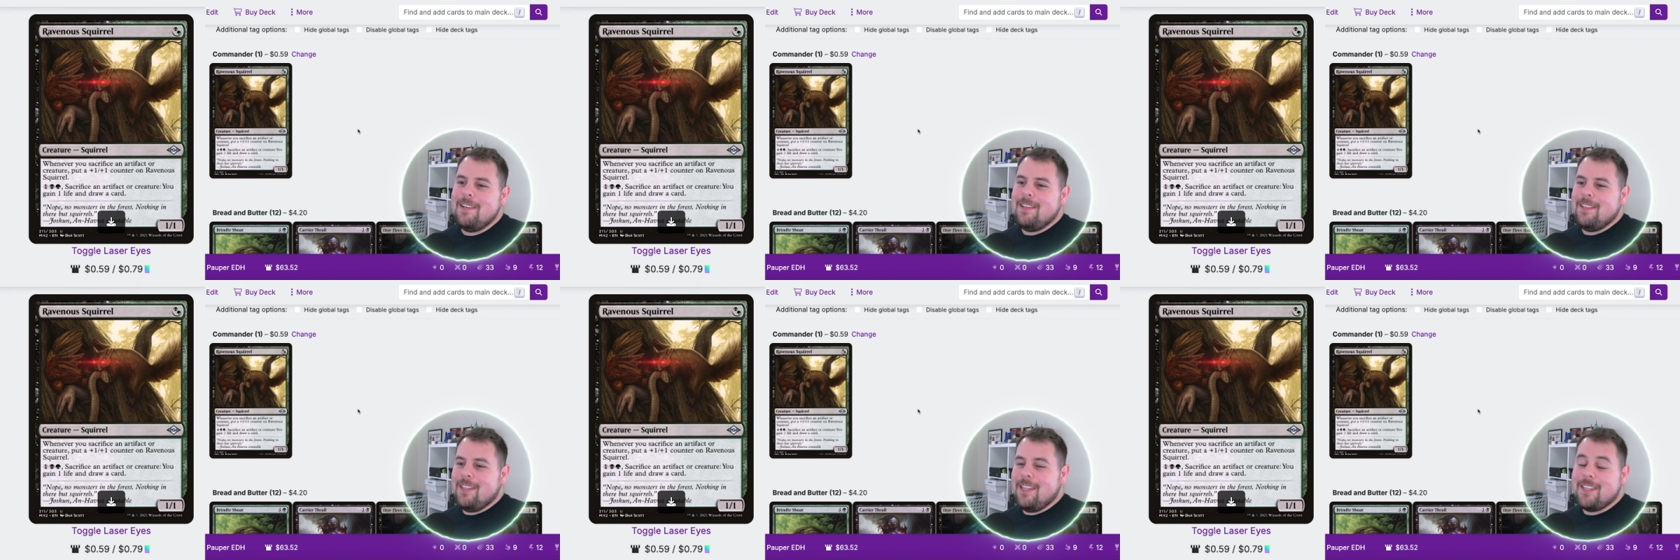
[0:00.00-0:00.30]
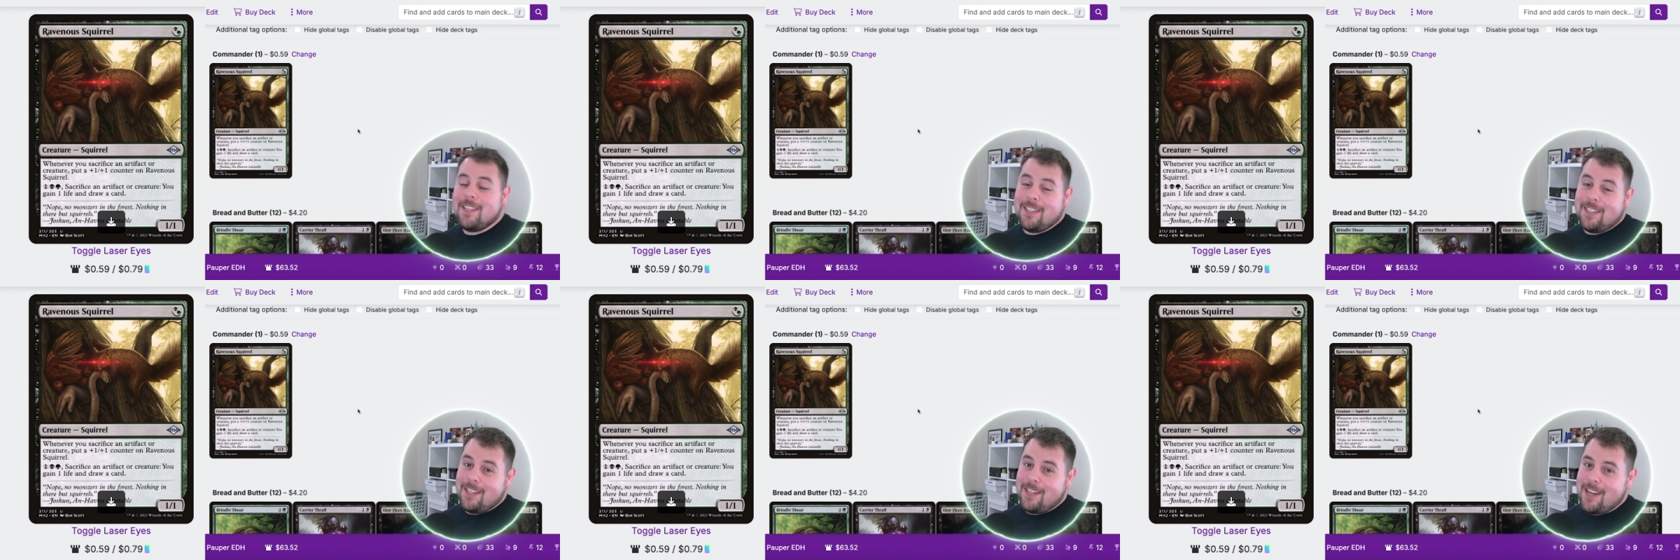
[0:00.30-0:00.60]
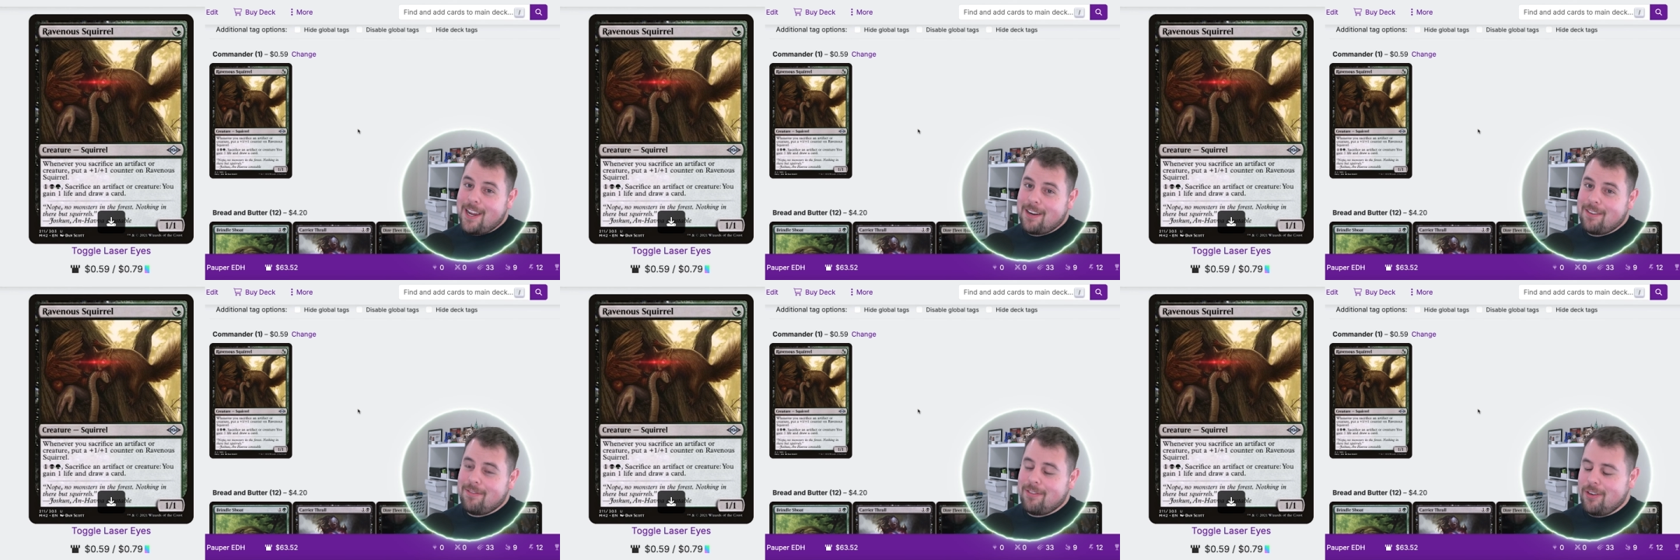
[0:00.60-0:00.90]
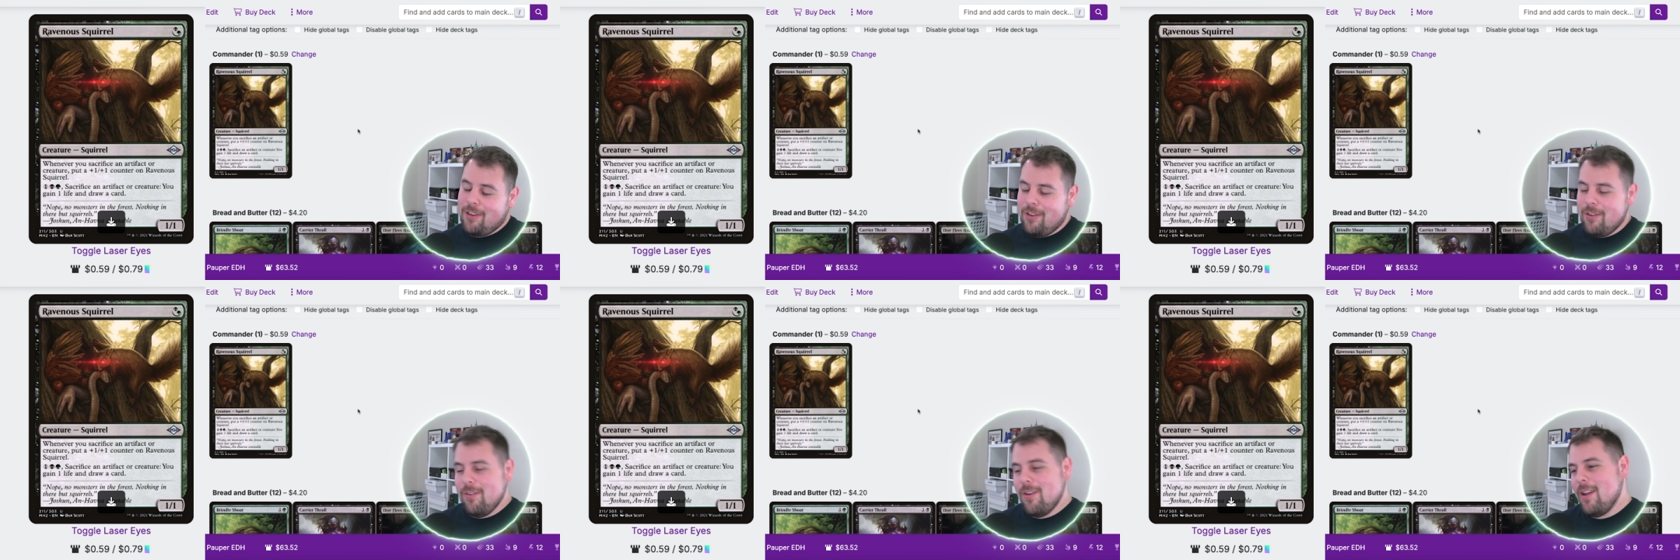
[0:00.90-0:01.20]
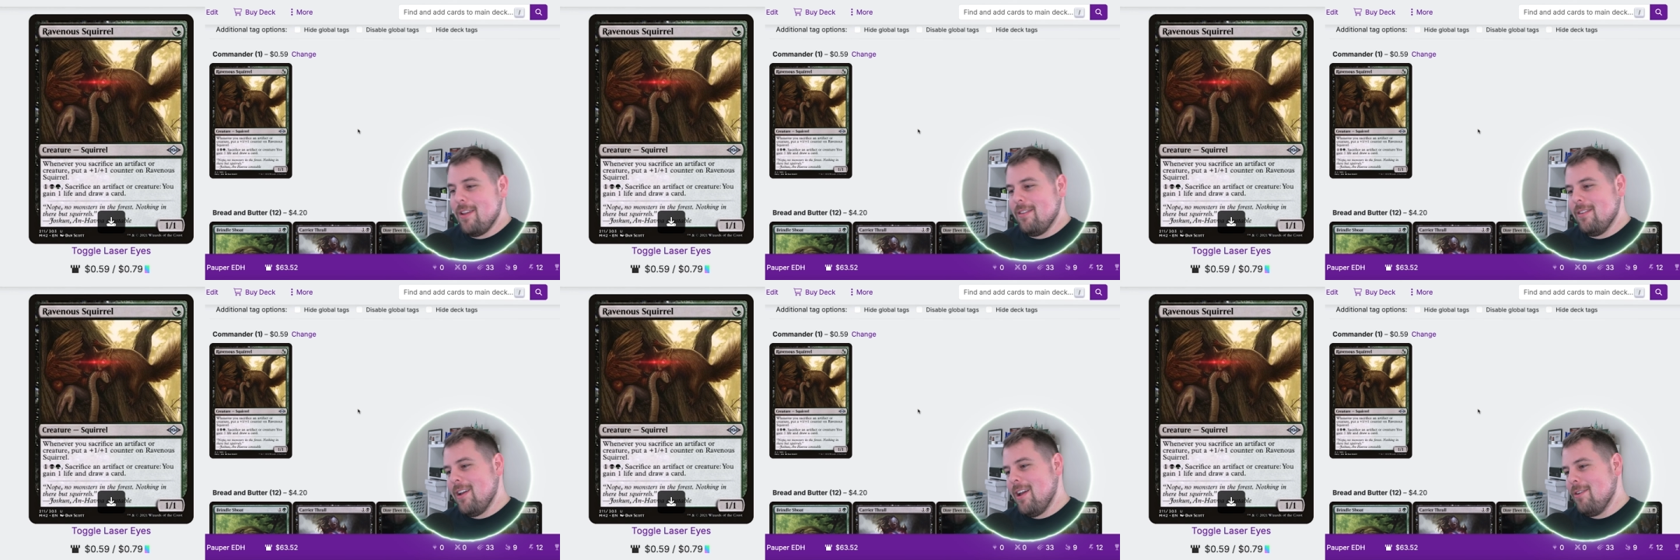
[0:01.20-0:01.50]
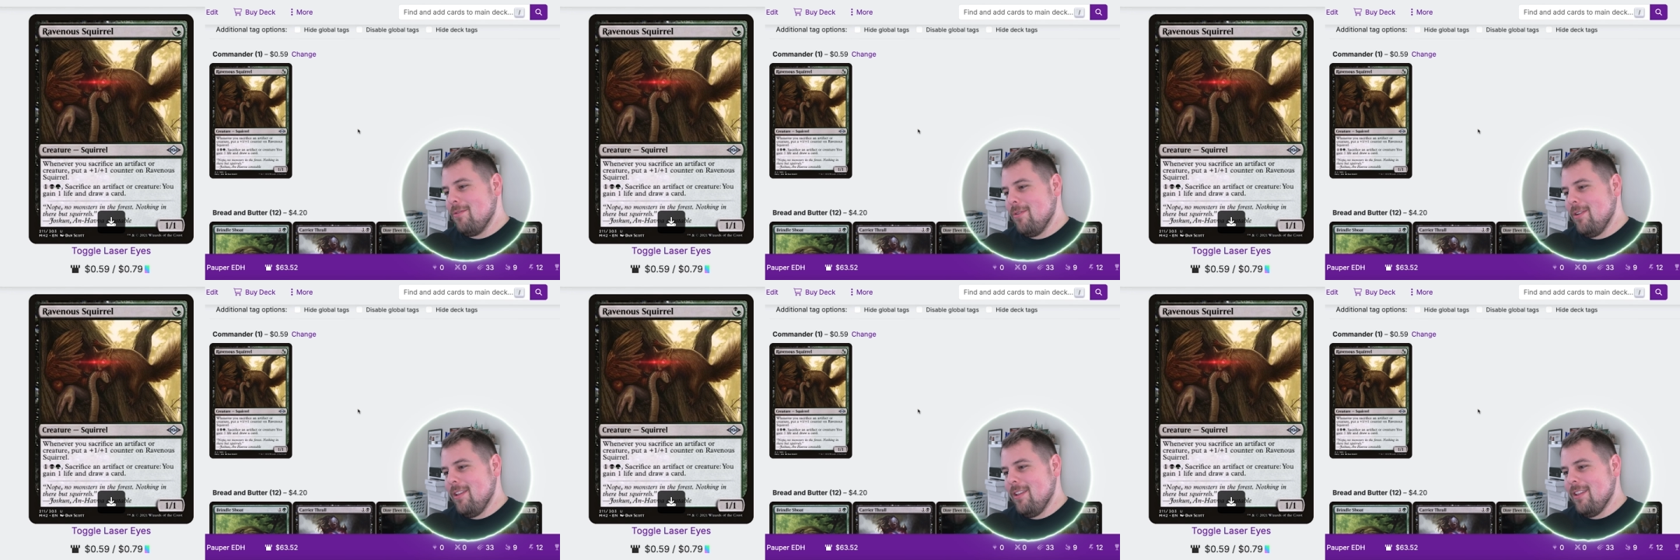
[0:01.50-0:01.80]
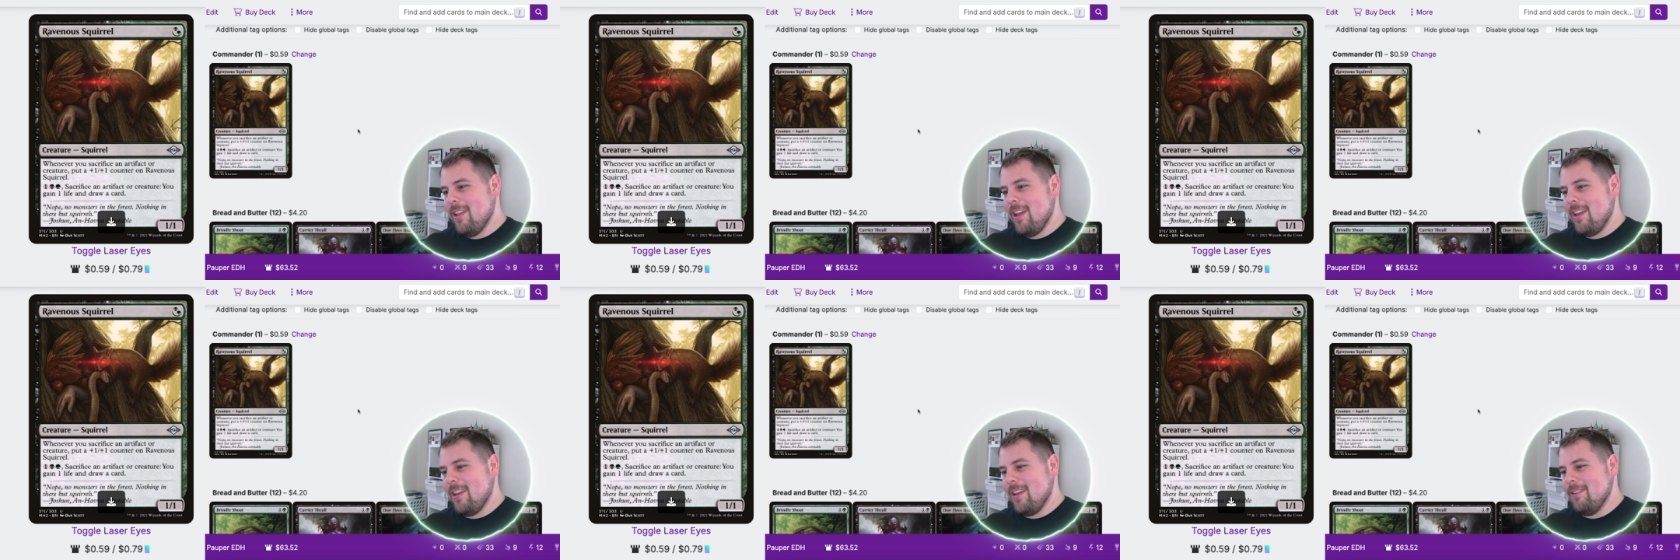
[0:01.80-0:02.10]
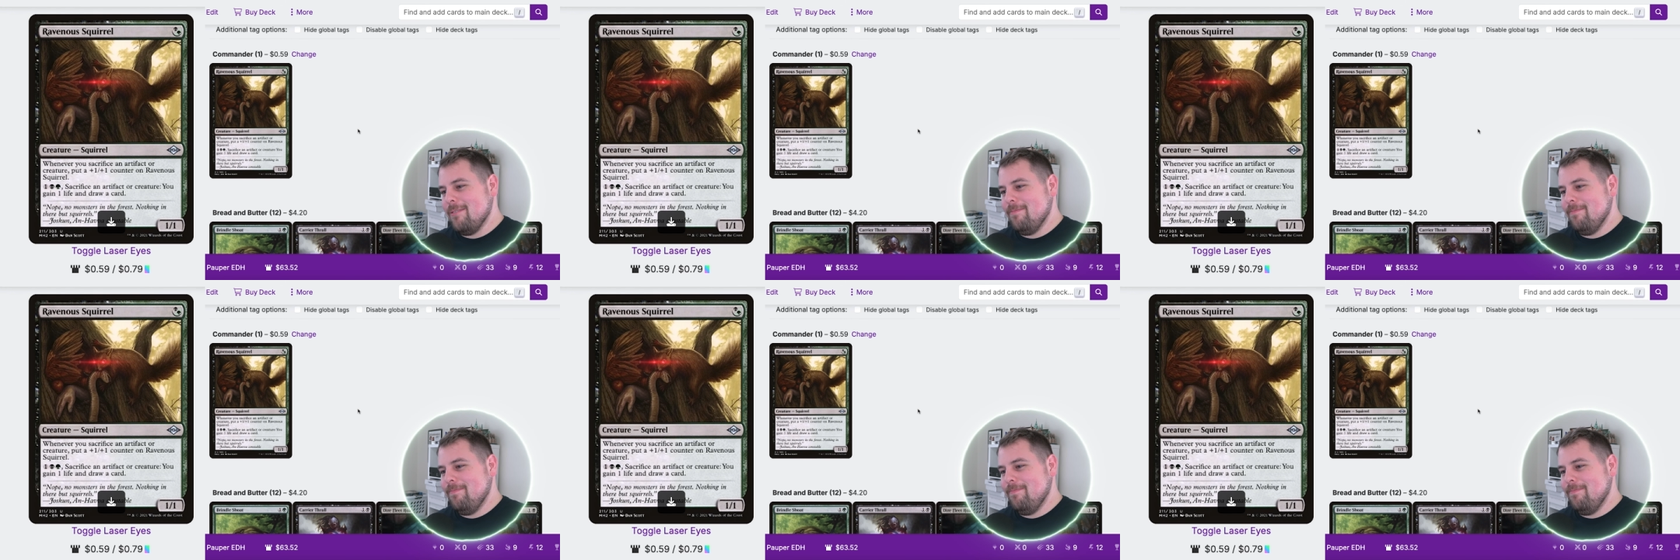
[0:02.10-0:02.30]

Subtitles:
This is the deck for you. I really like it.